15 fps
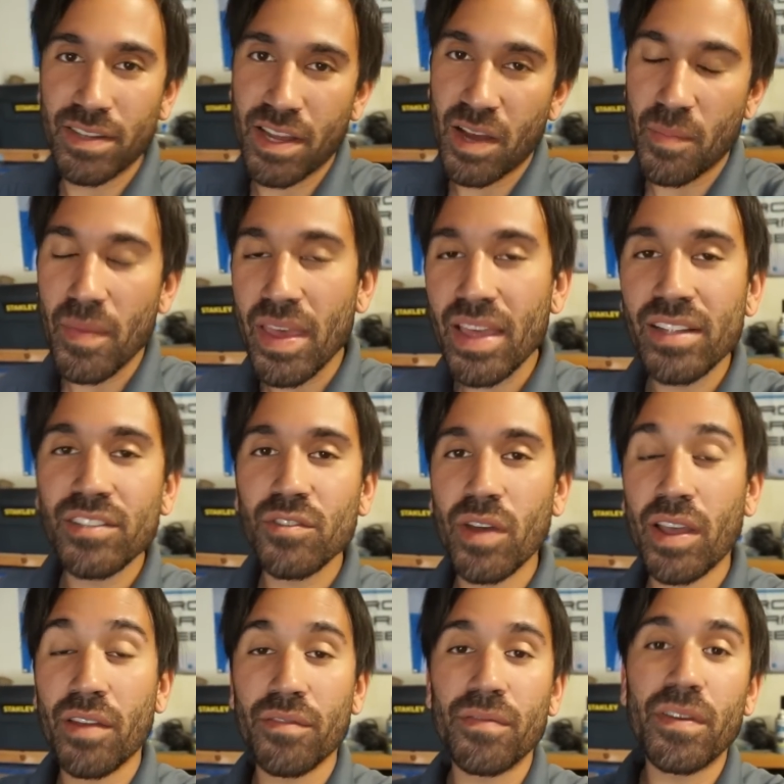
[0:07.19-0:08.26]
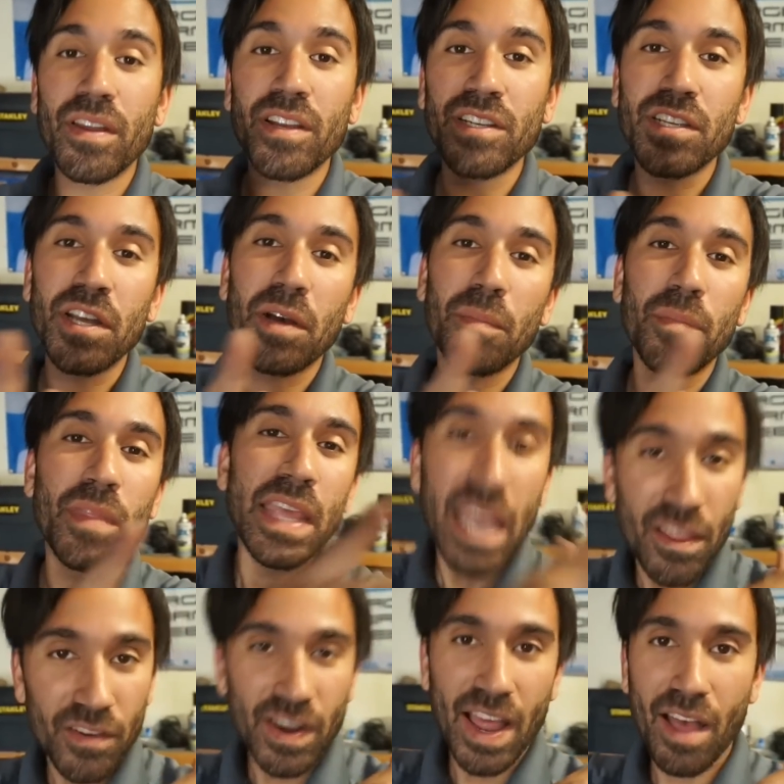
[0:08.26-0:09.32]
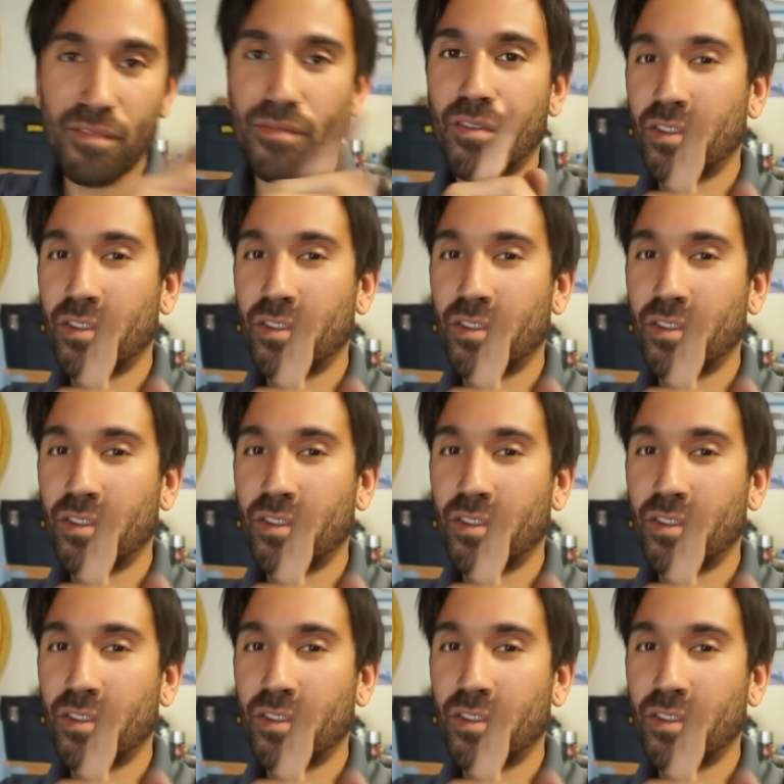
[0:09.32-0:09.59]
to come in so I can finish up the other half.